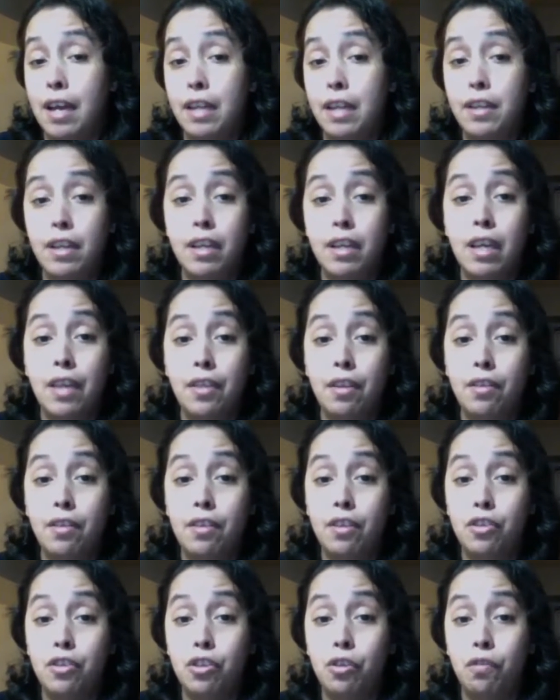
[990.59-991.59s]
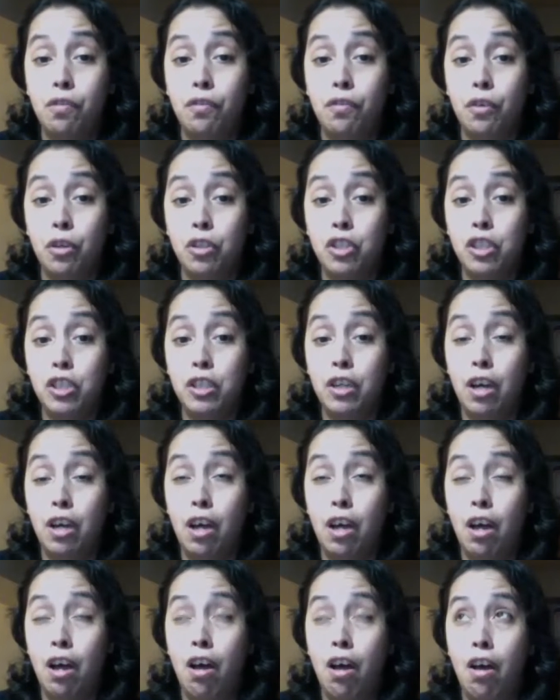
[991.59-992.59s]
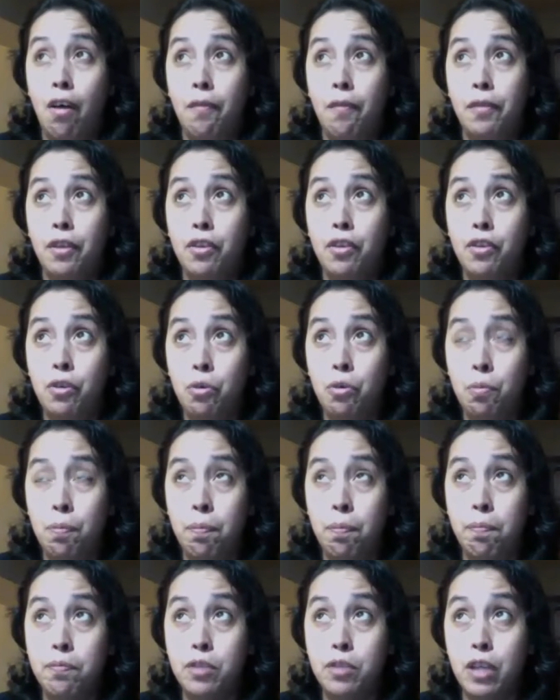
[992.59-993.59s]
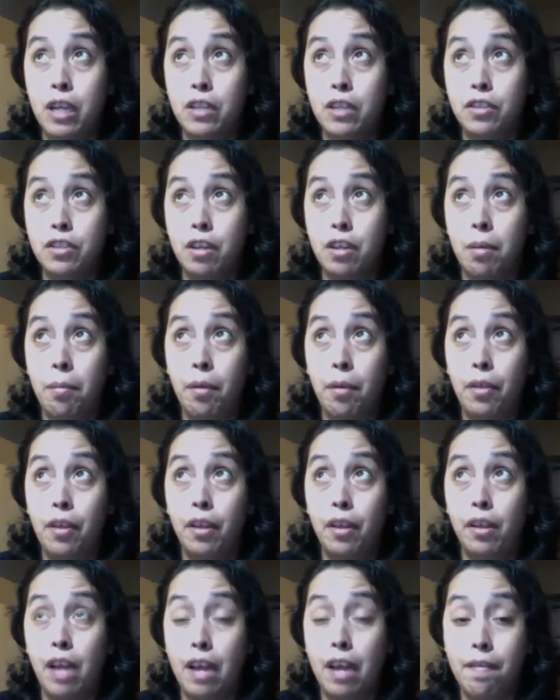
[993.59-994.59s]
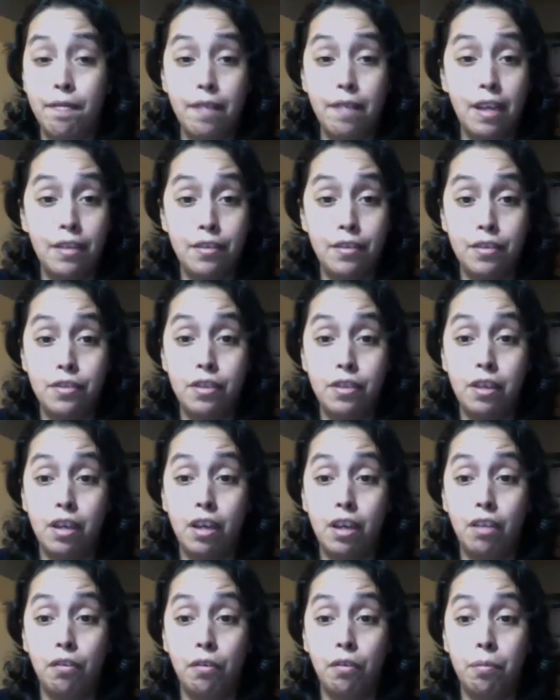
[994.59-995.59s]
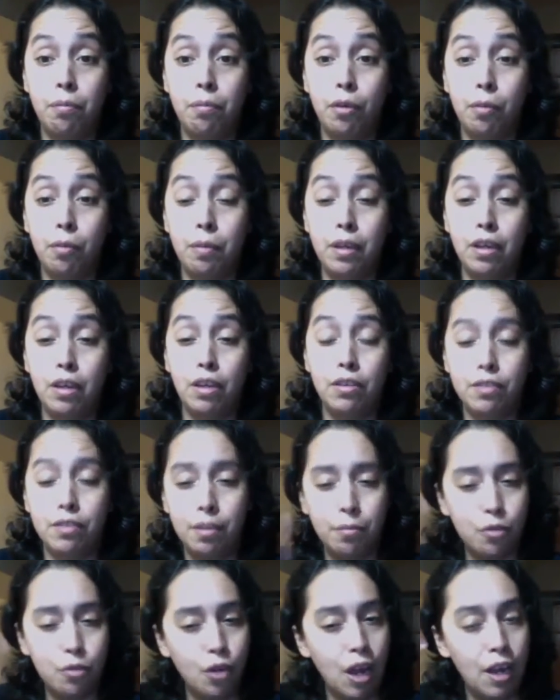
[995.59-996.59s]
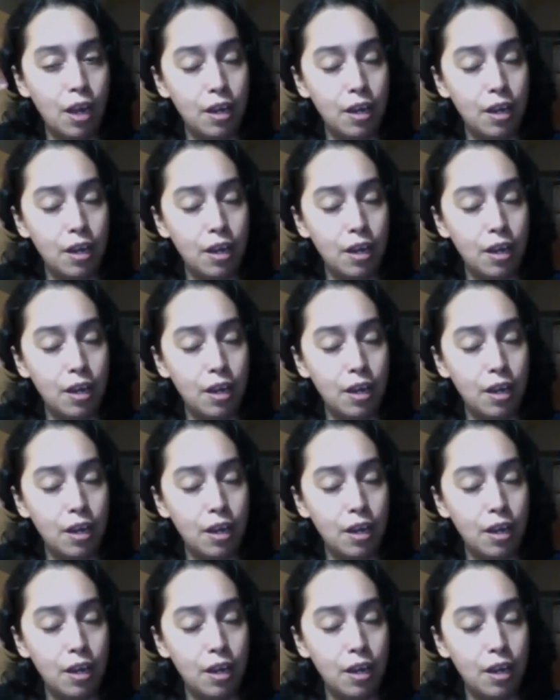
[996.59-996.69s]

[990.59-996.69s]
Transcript: And I did get the digital version of the new Jade Summer, the Life Fantasy coloring book, because